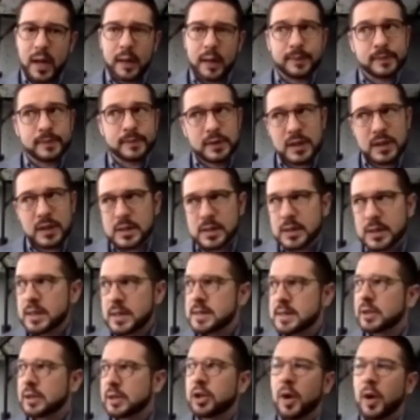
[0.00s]
This
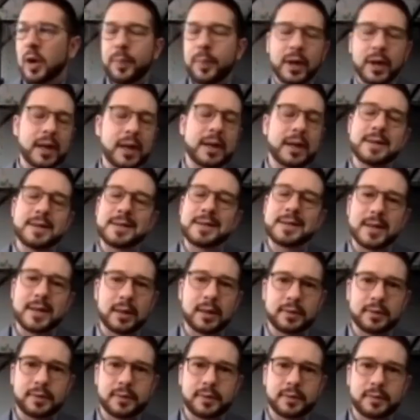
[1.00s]
is a topic in
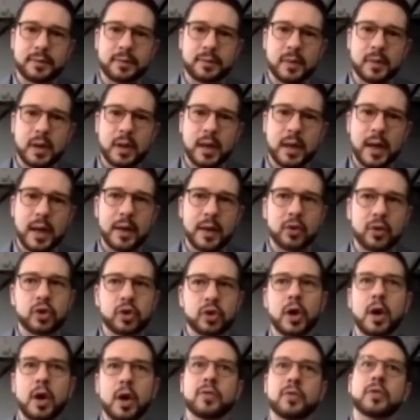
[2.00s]
itself, and I could
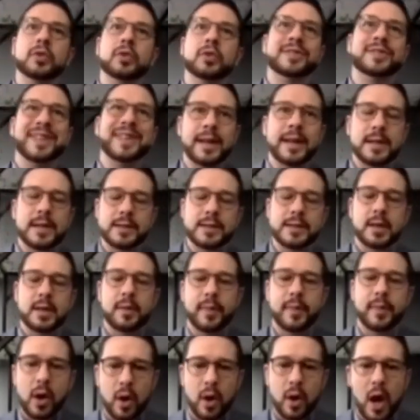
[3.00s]
talk for days
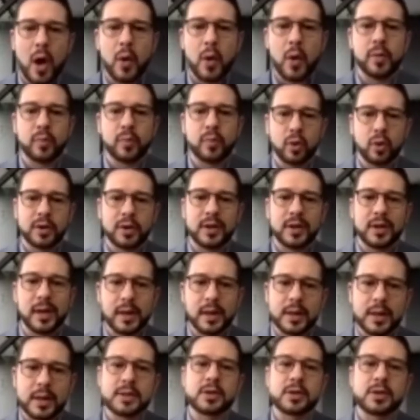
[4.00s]
about how important
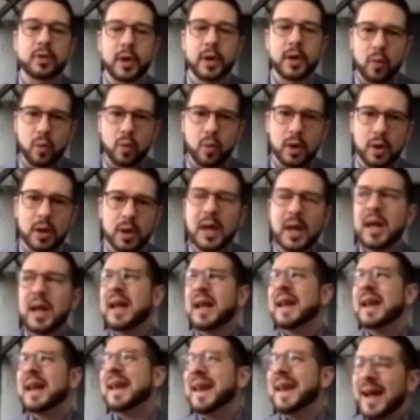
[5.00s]
it is to network.
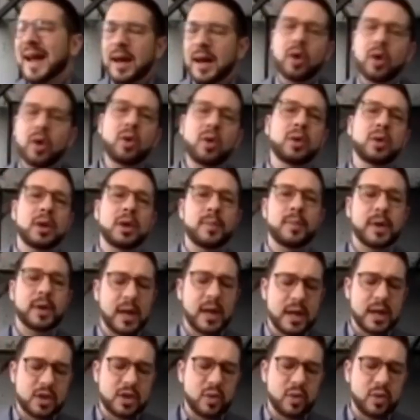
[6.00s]
Not only
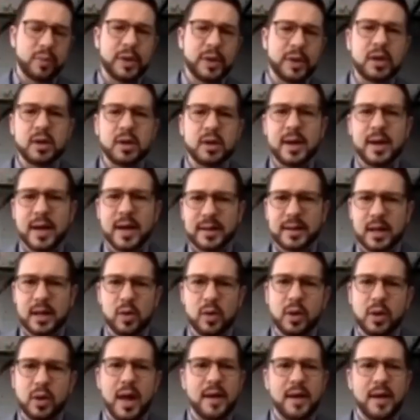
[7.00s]
because you will be connected,
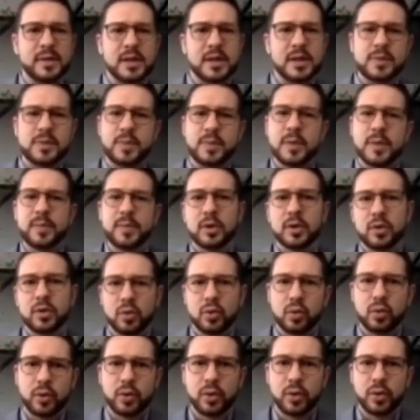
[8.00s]
you will have these people
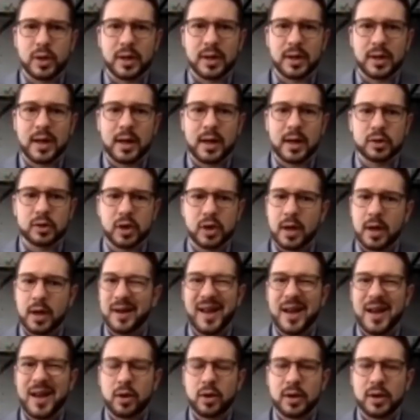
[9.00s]
who you can count on,
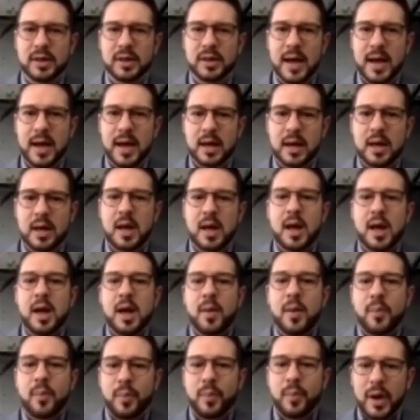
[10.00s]
not only that,
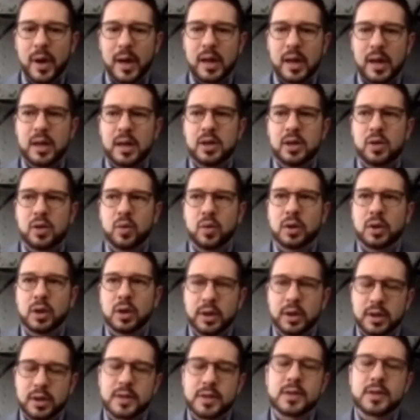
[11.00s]
but you will
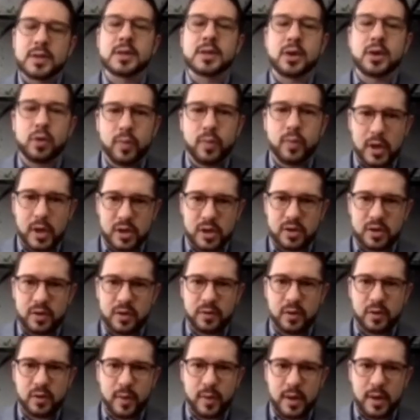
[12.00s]
learn so much
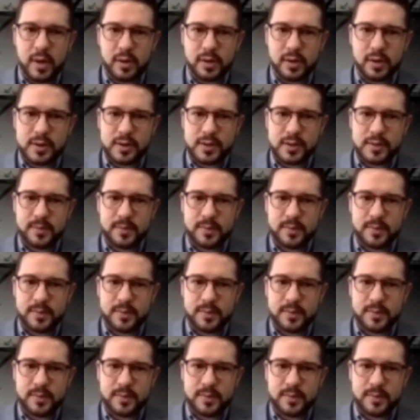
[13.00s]
from others.